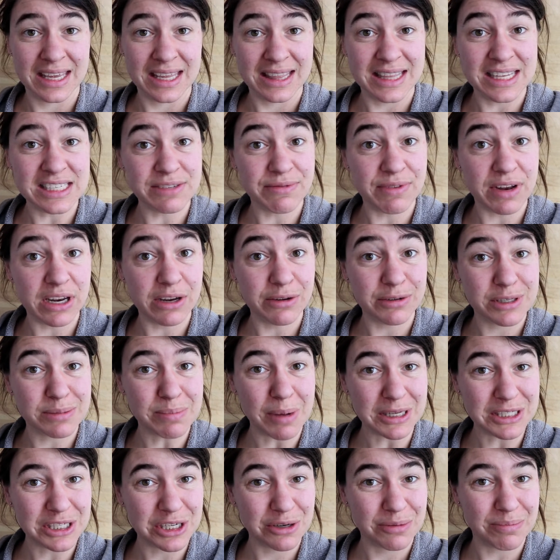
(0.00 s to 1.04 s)
This video is
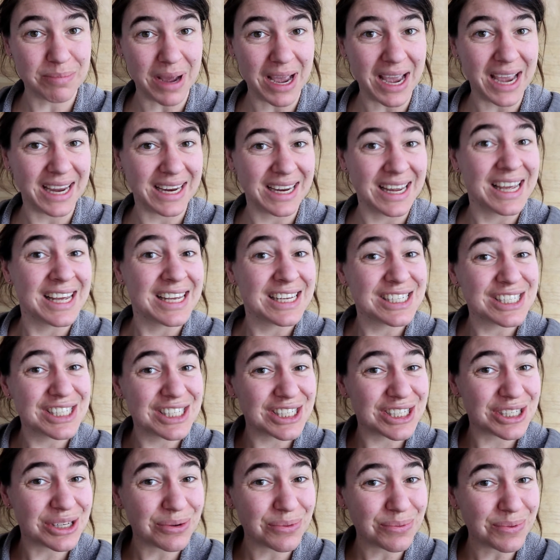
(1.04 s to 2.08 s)
sponsored by
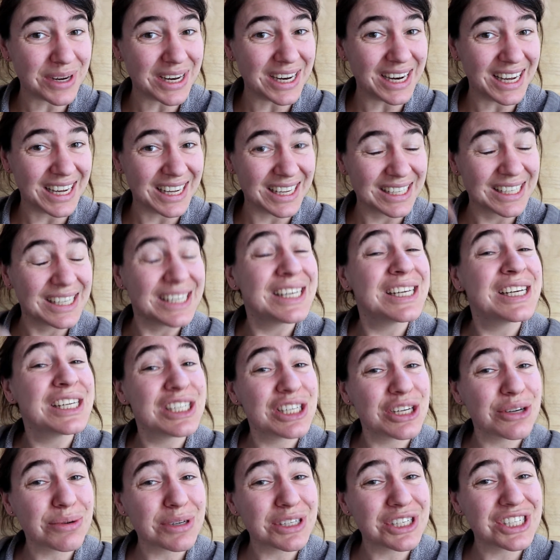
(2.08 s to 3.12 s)
Serina.
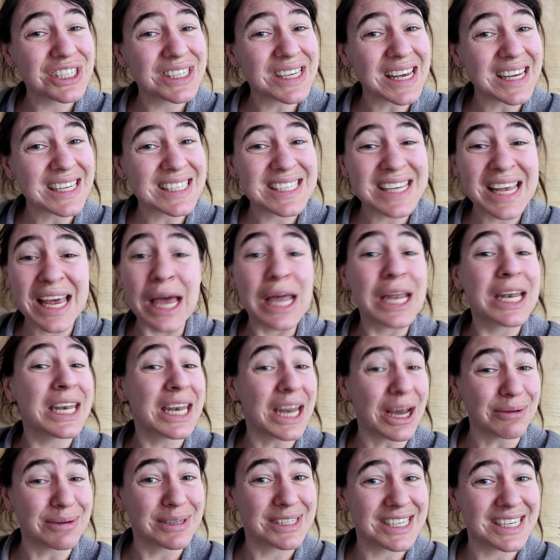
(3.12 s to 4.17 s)
Do what she says,
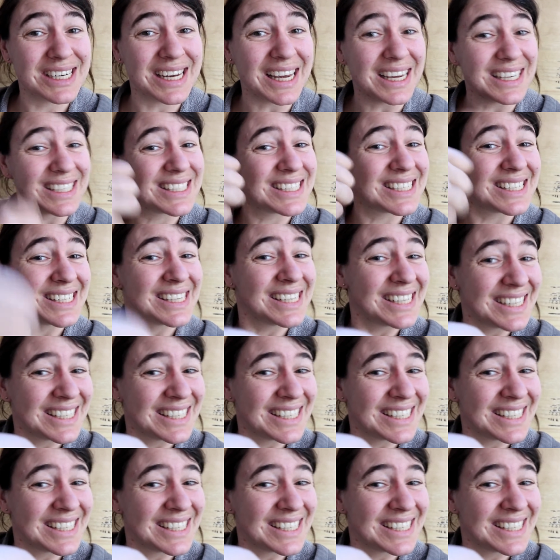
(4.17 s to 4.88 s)
not what she does.